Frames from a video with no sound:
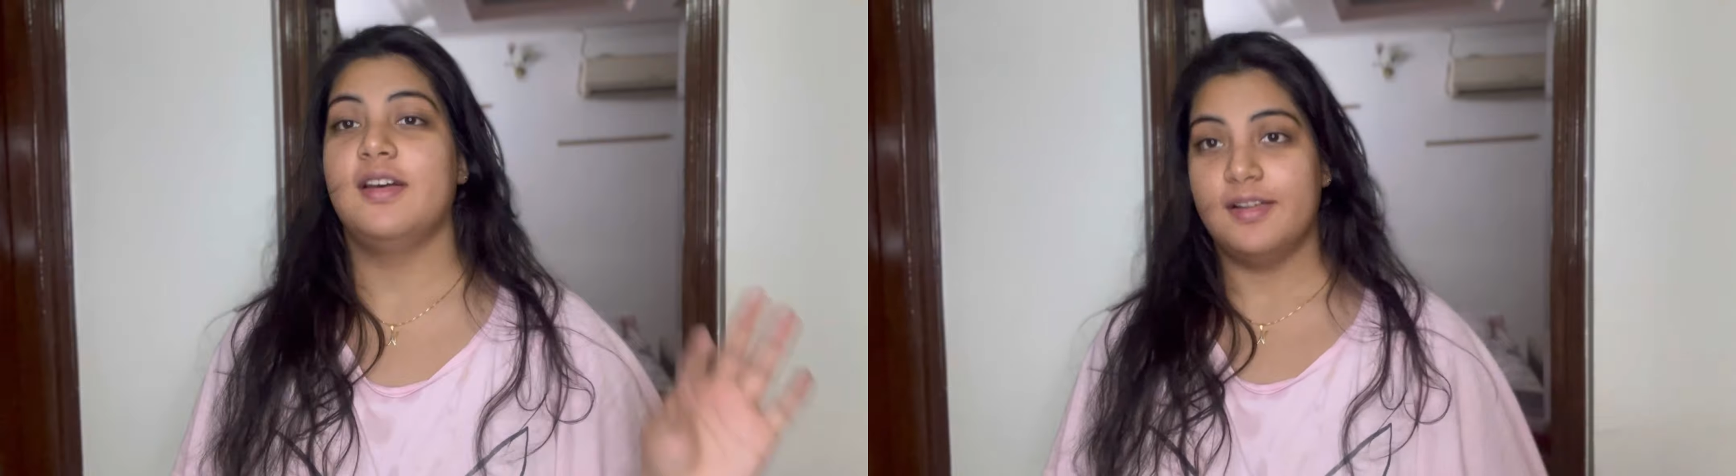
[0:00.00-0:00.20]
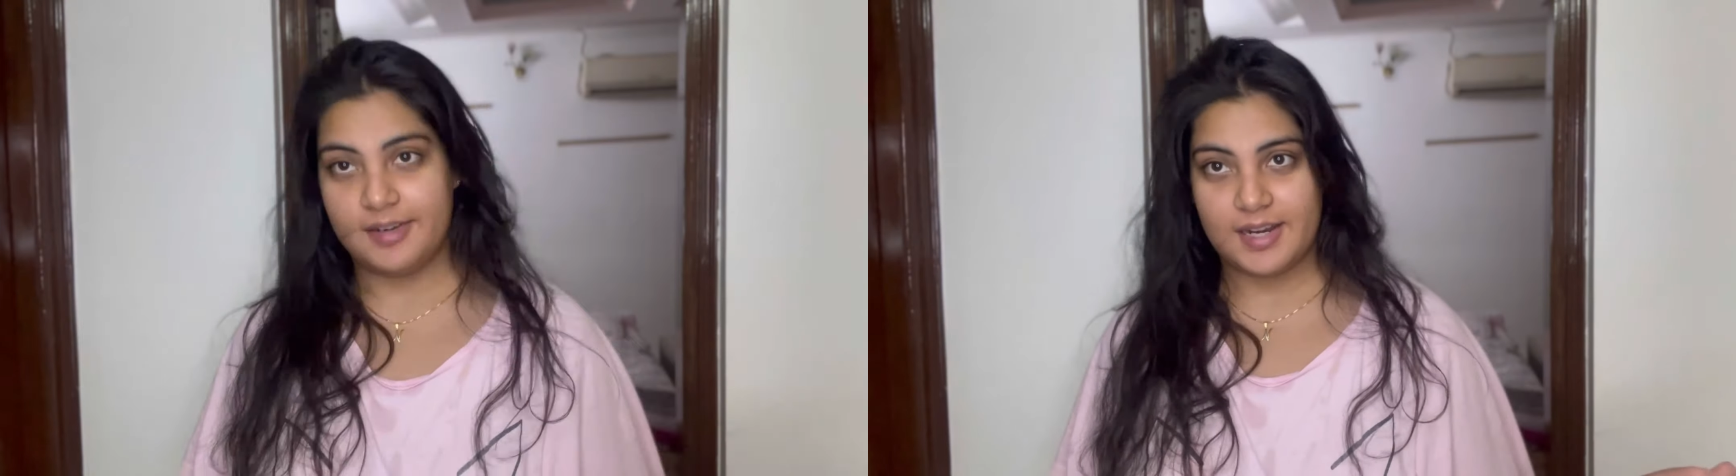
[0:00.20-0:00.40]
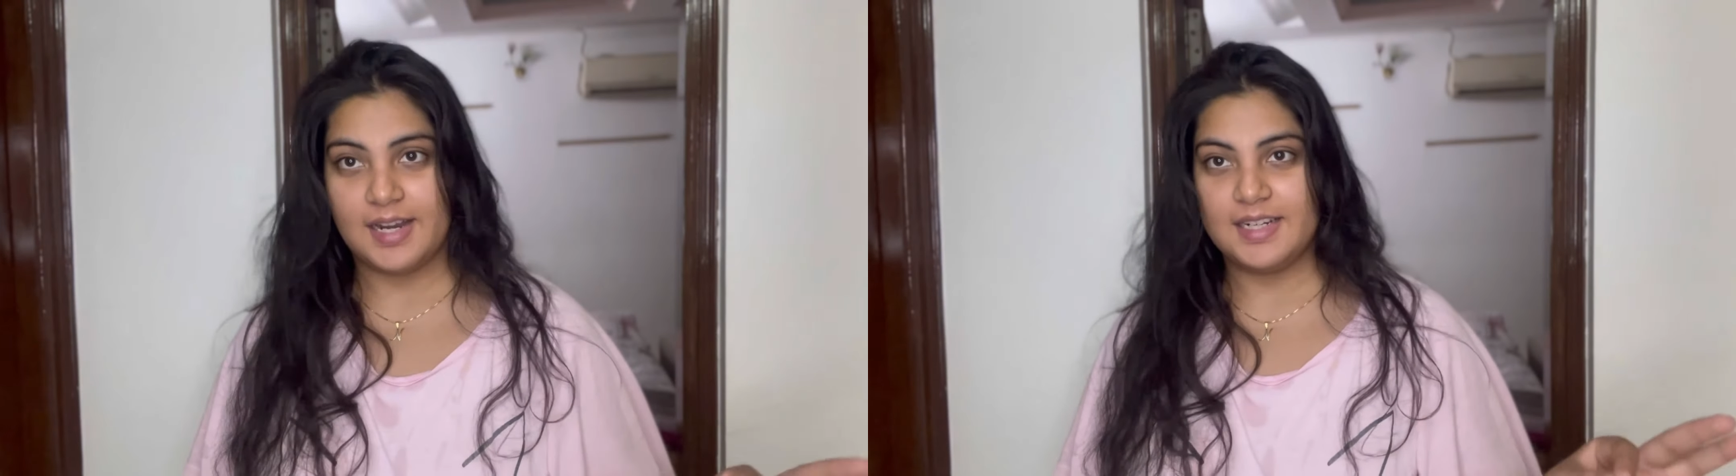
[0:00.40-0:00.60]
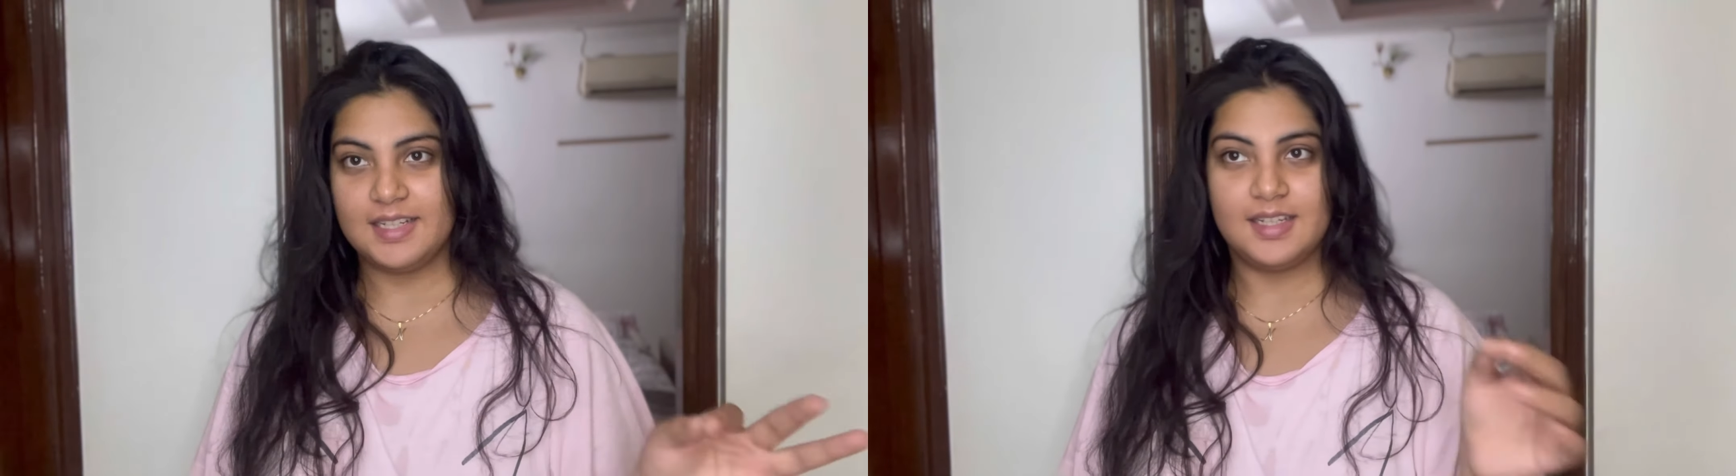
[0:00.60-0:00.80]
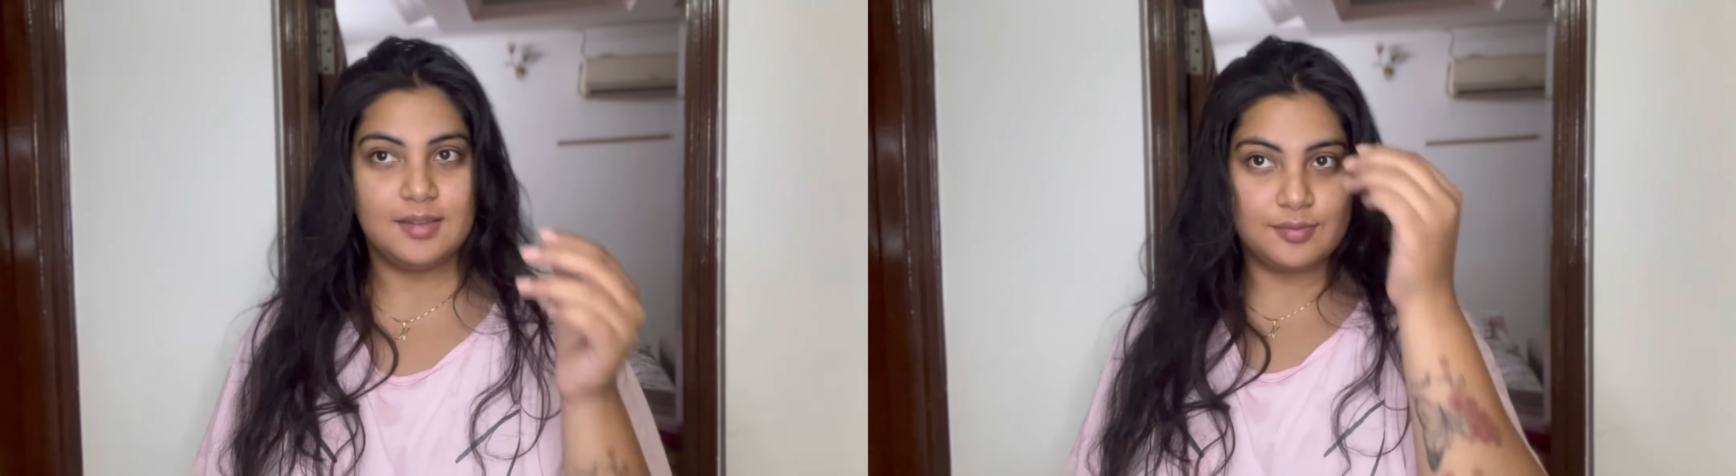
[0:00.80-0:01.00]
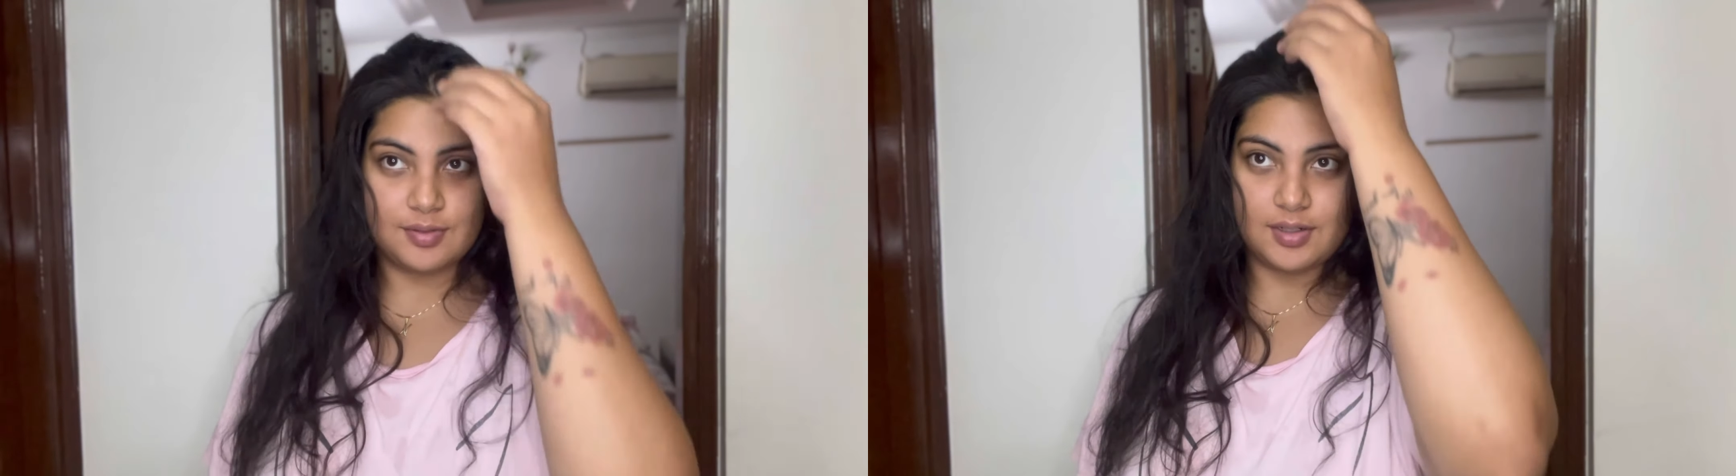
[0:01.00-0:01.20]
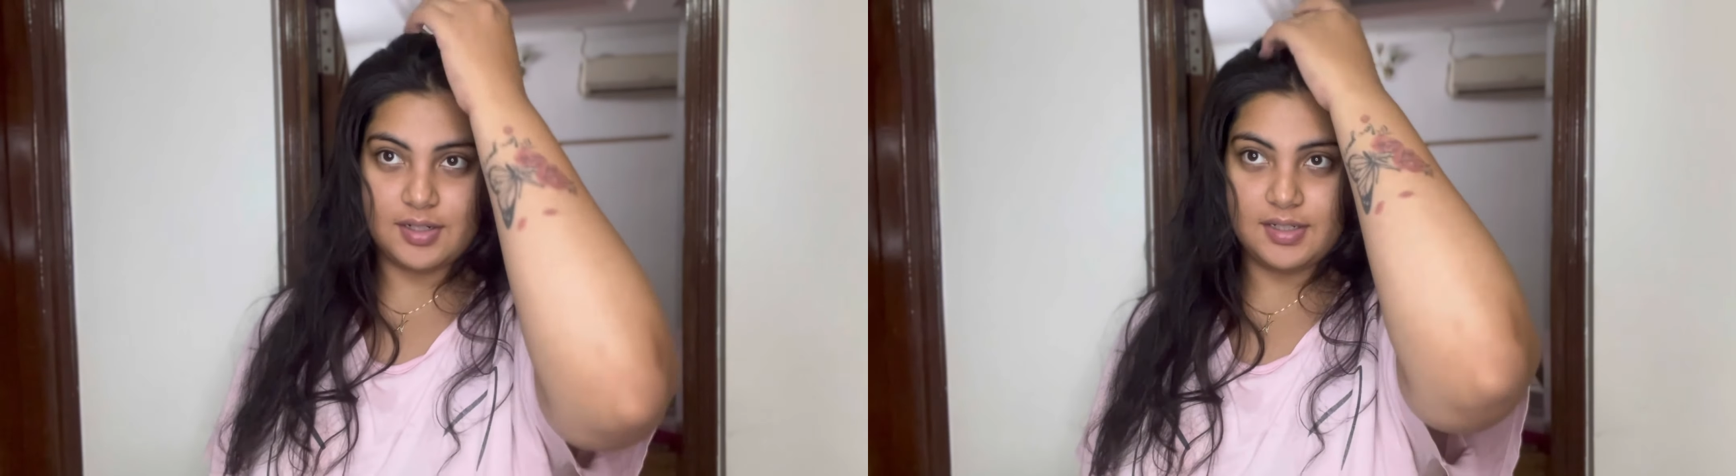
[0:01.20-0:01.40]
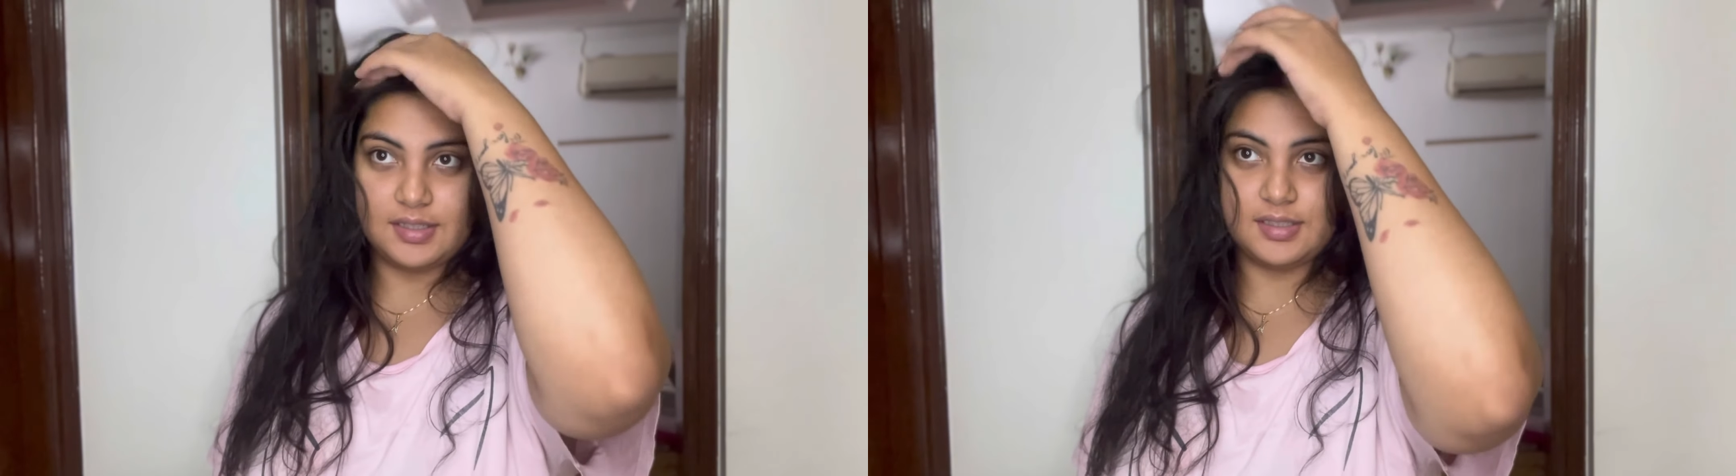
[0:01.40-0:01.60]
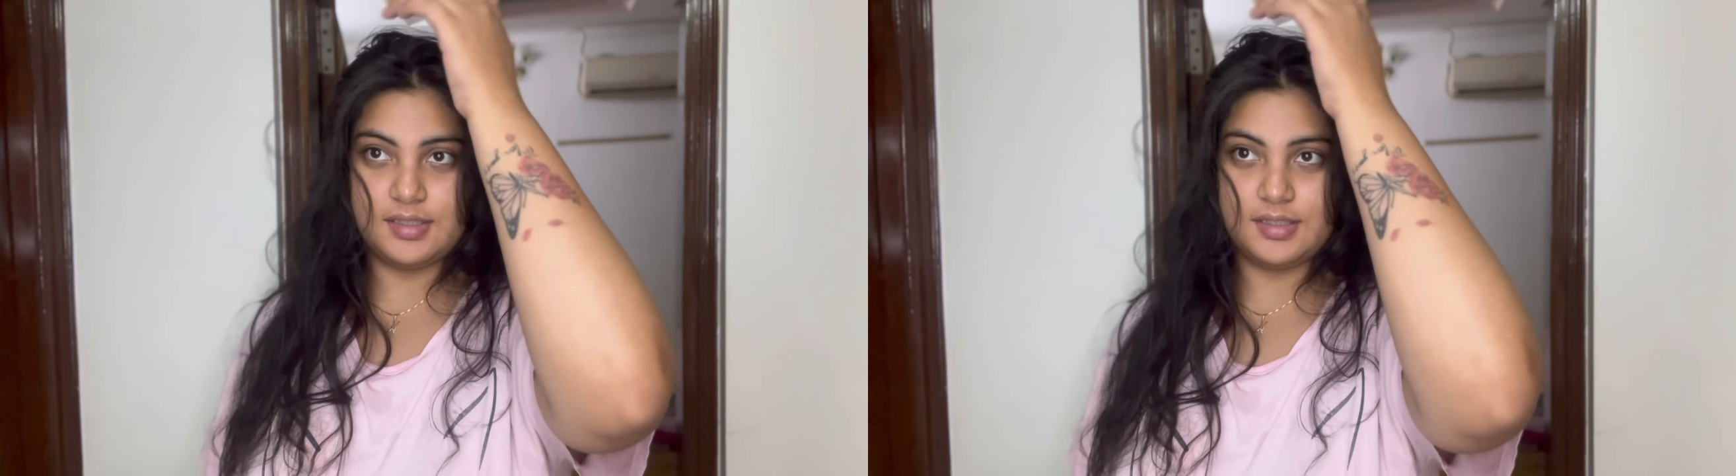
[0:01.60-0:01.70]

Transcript: ready for